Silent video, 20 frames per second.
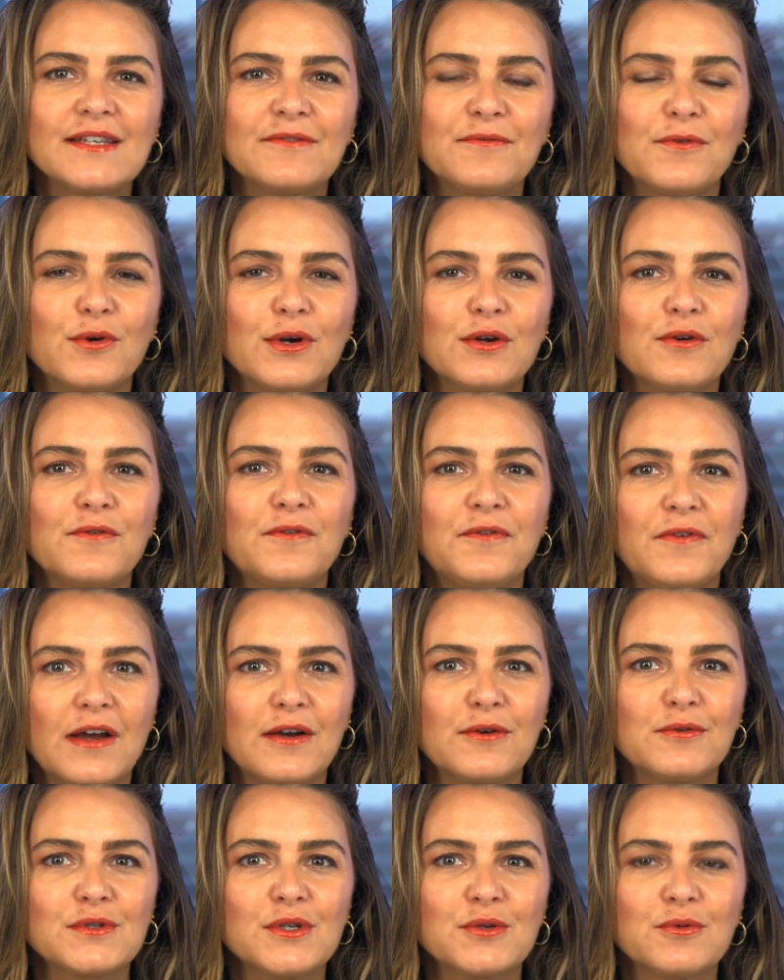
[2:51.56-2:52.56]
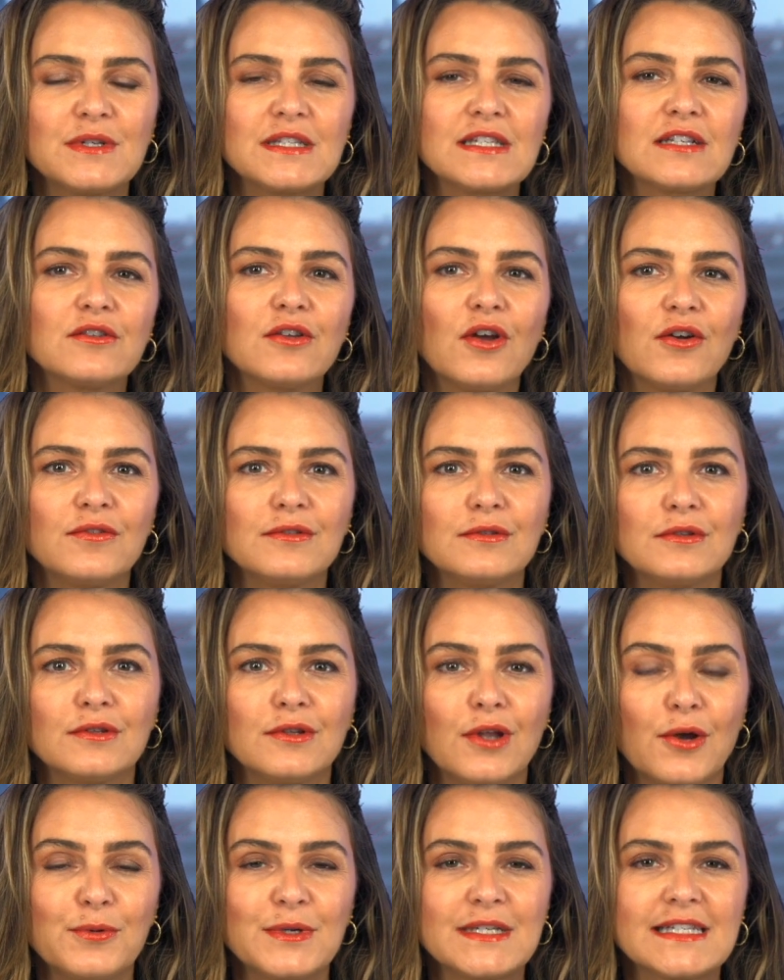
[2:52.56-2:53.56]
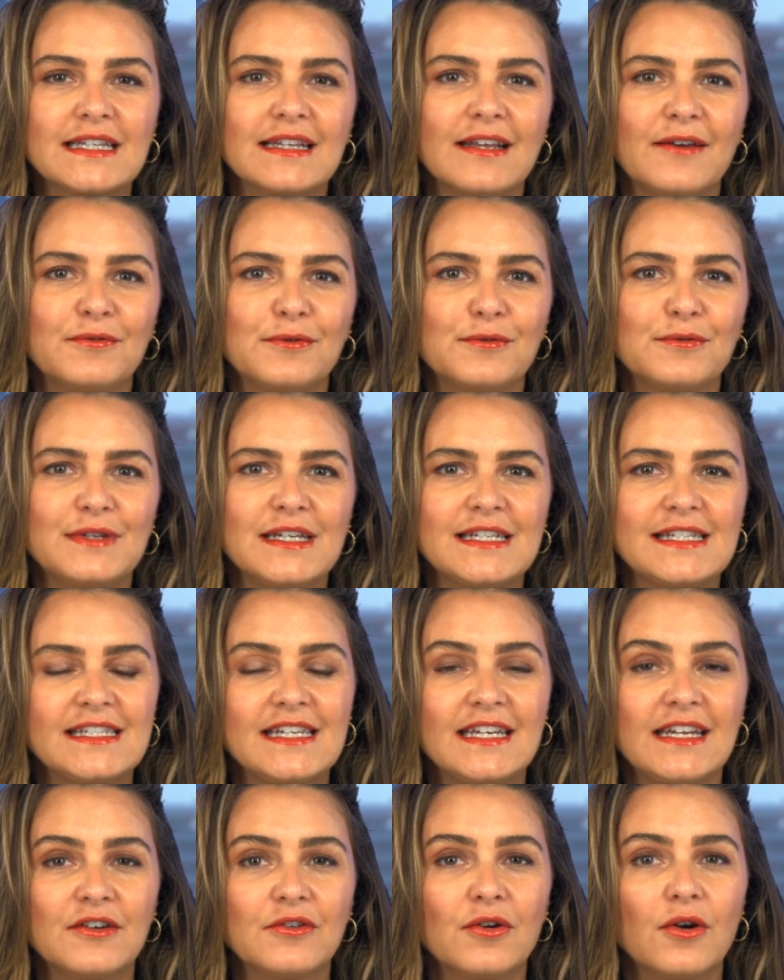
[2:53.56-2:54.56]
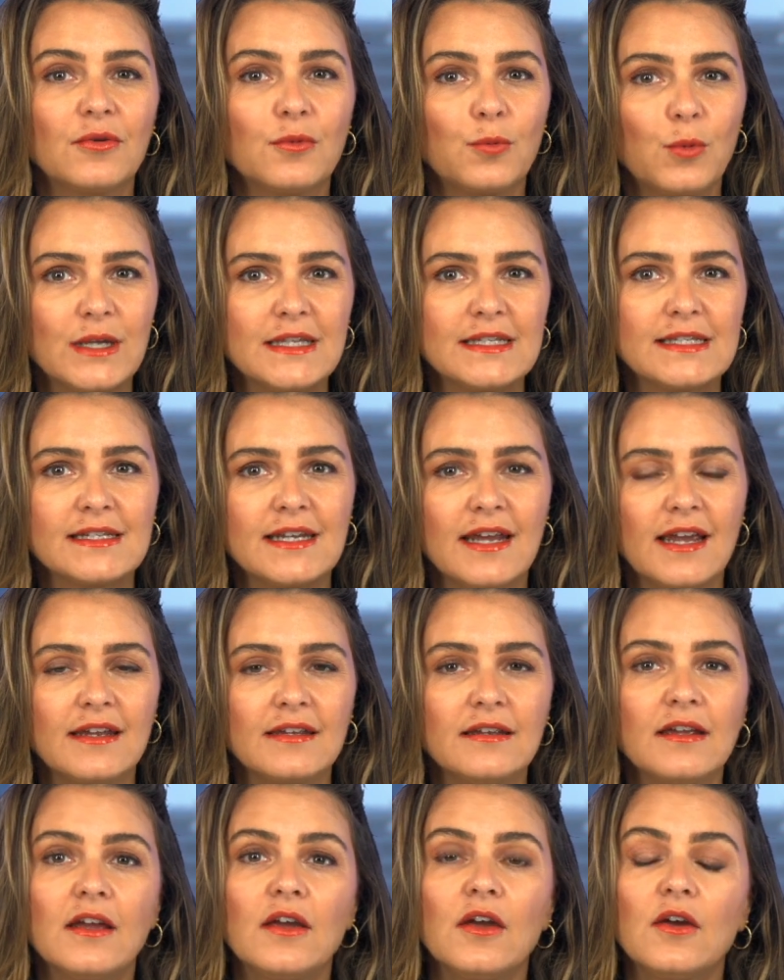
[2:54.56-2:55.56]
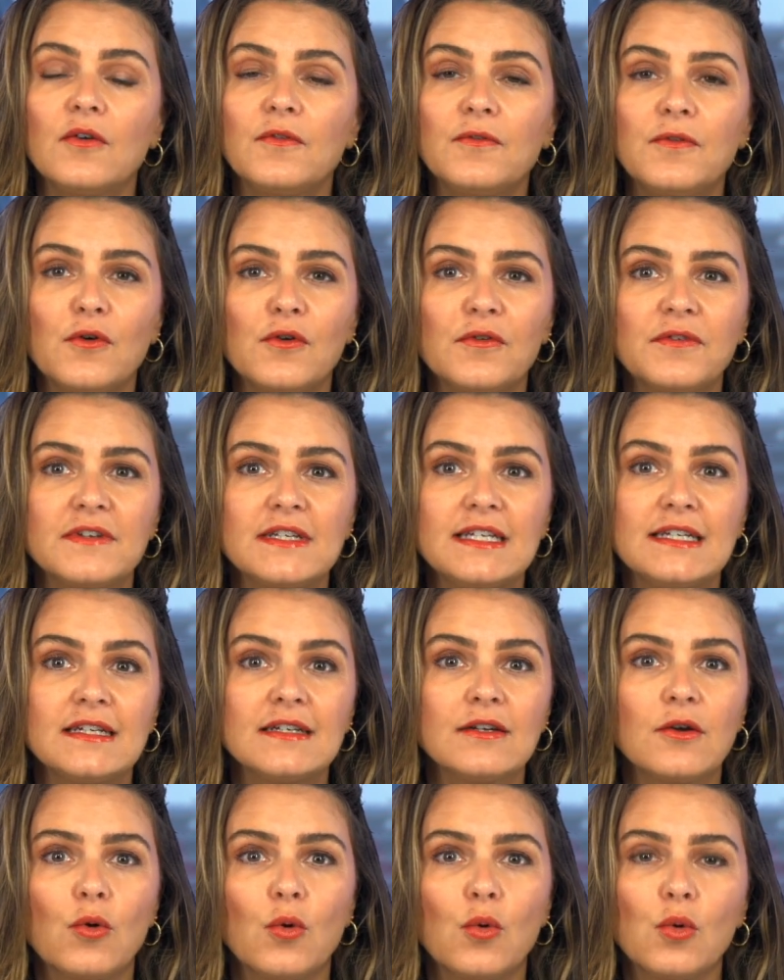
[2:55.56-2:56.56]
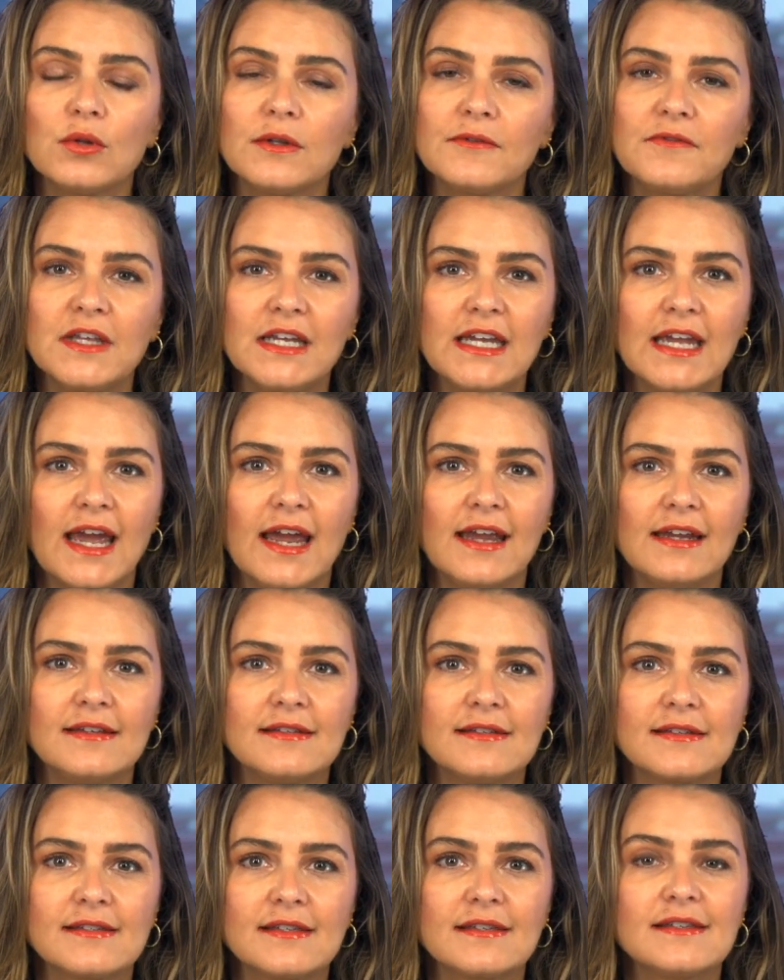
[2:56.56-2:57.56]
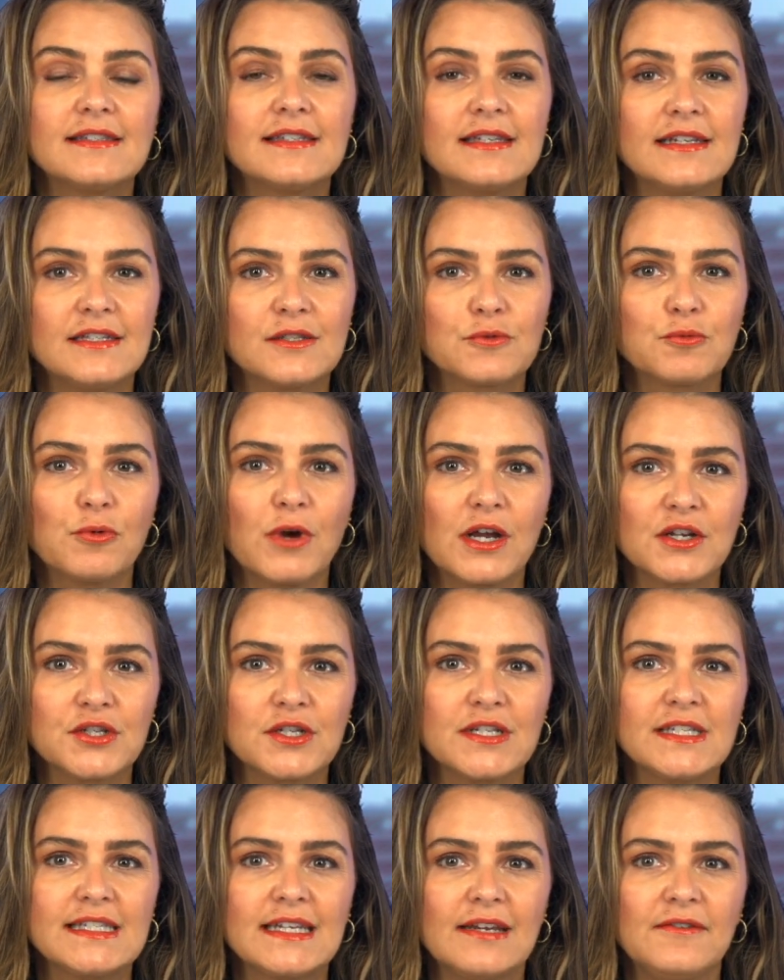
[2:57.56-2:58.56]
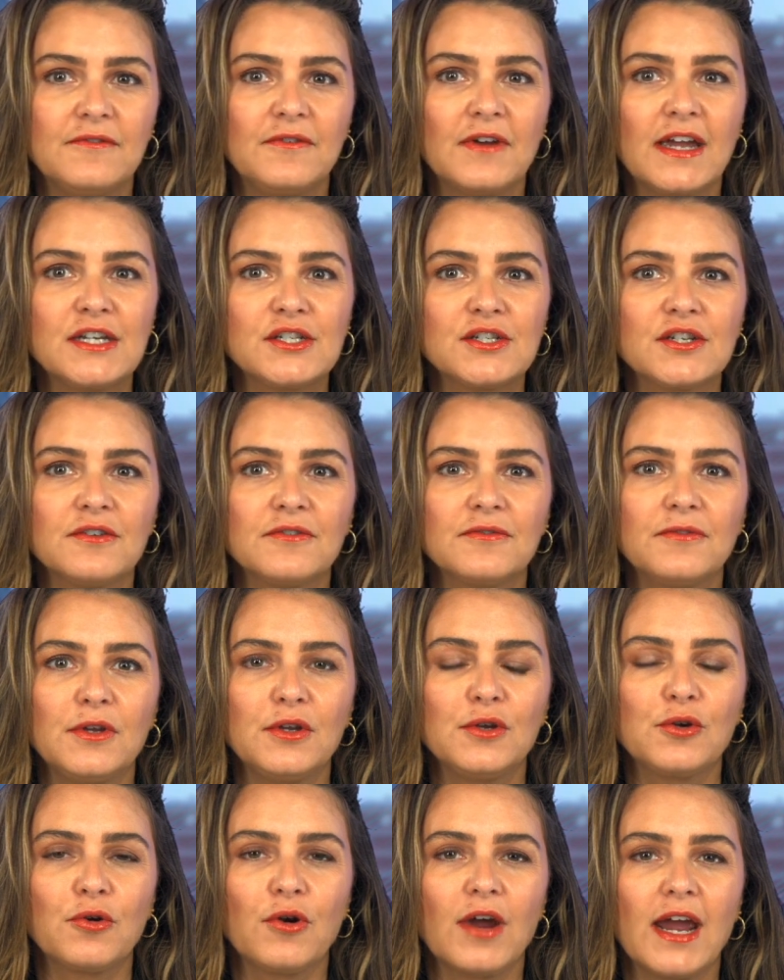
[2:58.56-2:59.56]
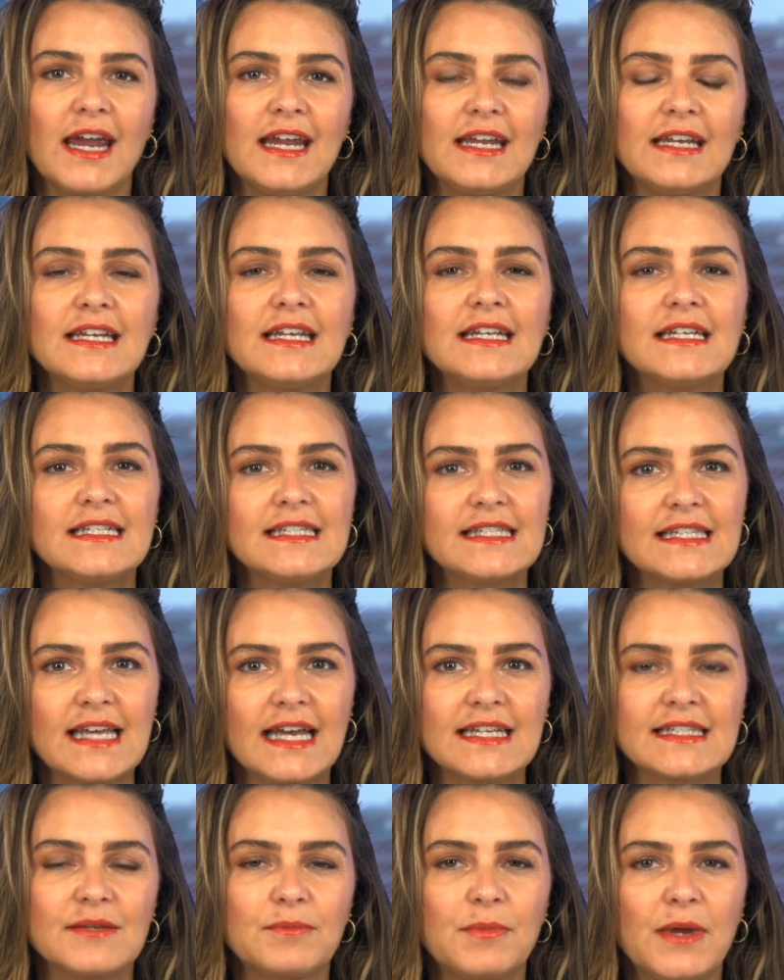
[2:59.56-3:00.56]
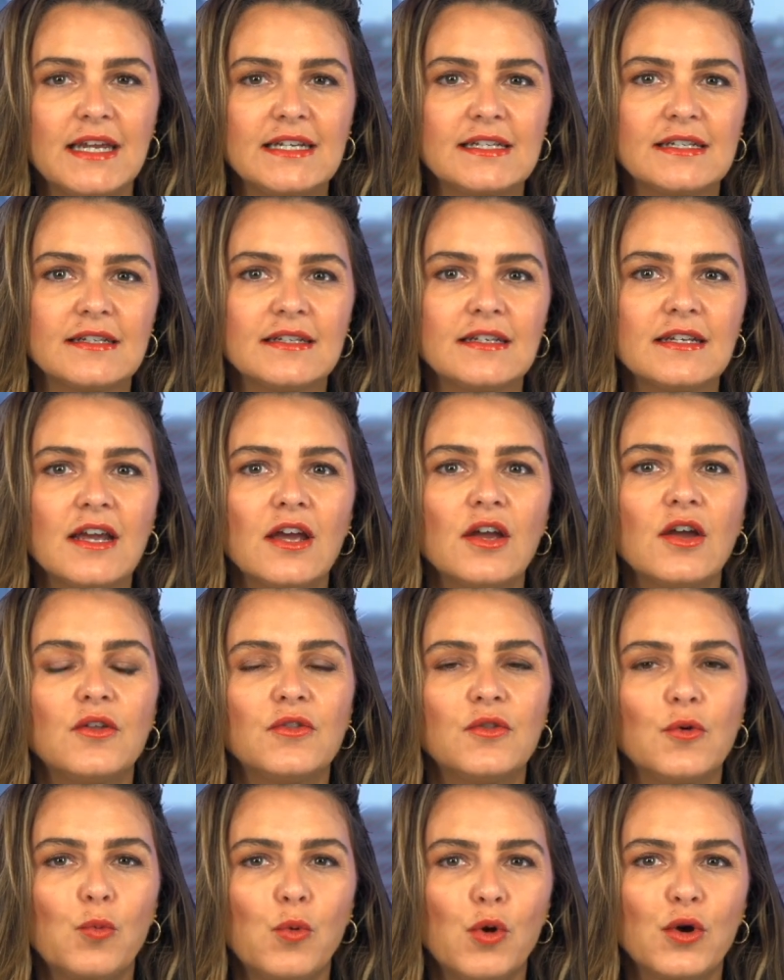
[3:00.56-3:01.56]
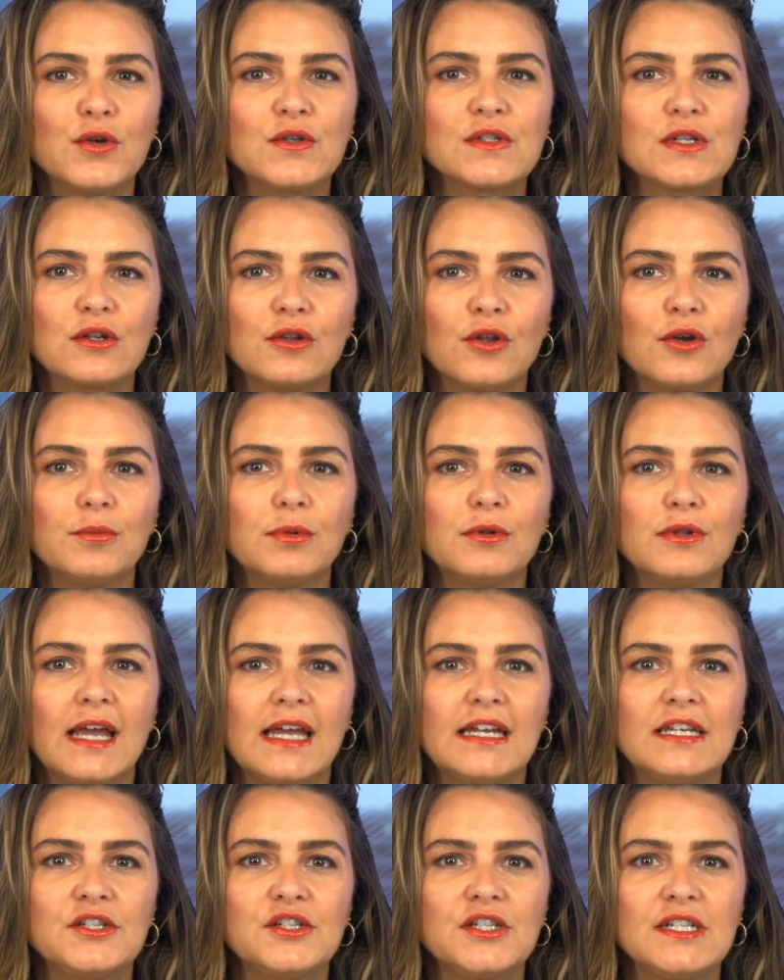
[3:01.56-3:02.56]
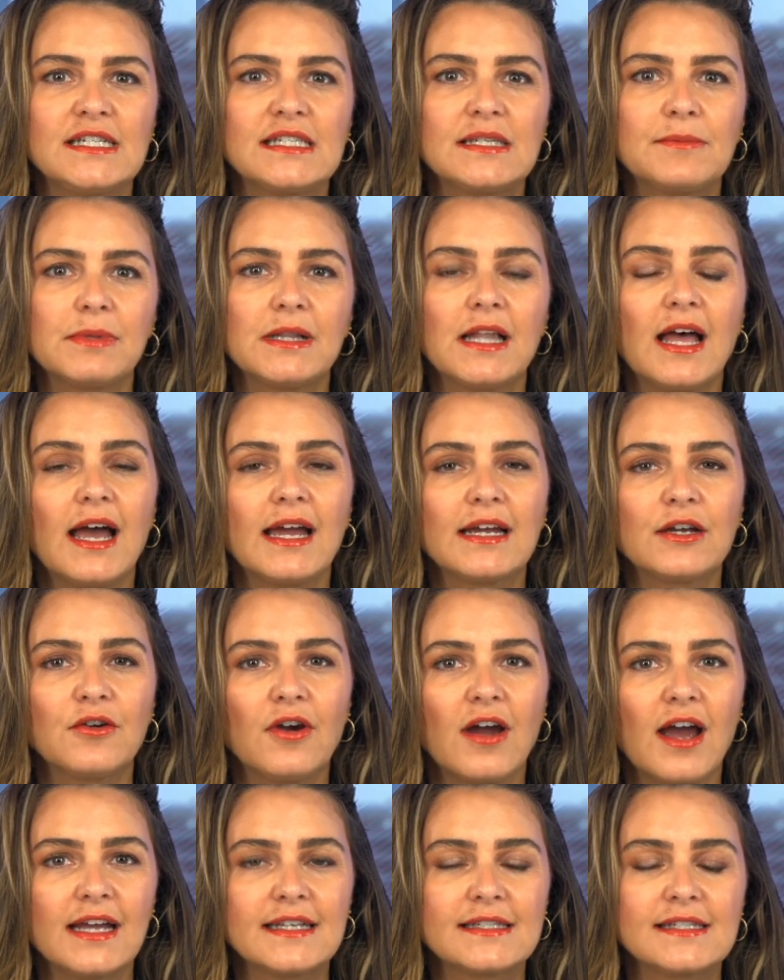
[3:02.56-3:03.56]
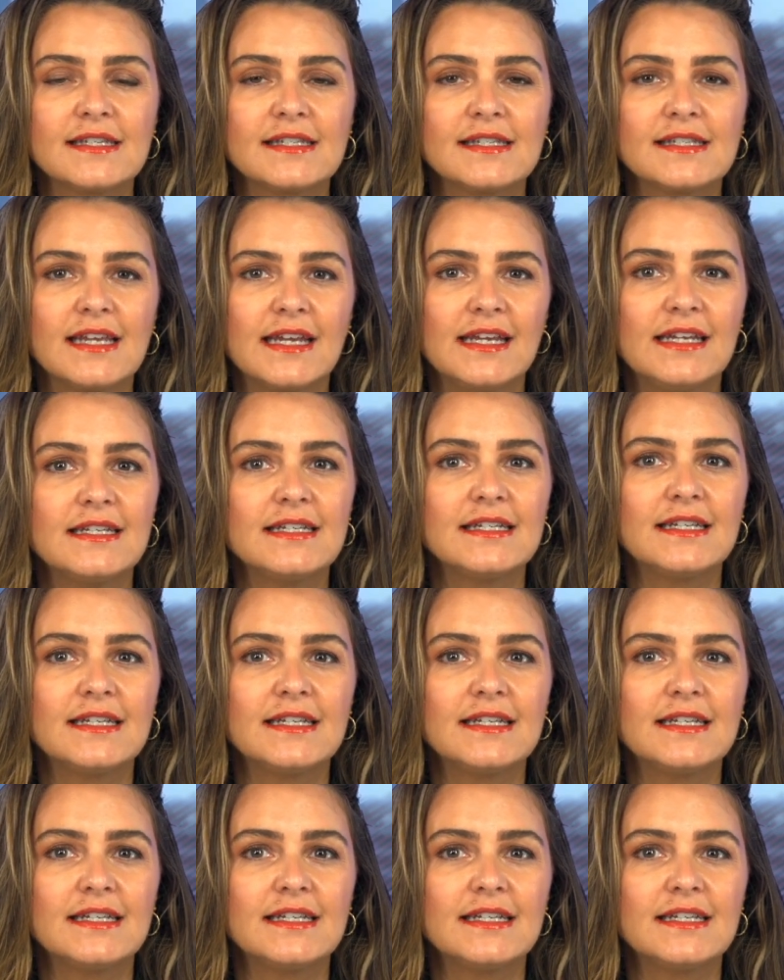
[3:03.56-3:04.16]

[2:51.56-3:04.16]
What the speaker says: of oil fell to its lowest level this year on Wednesday, forfeiting all of the gains since Russia's invasion of Ukraine exacerbated the worst global energy supply crisis in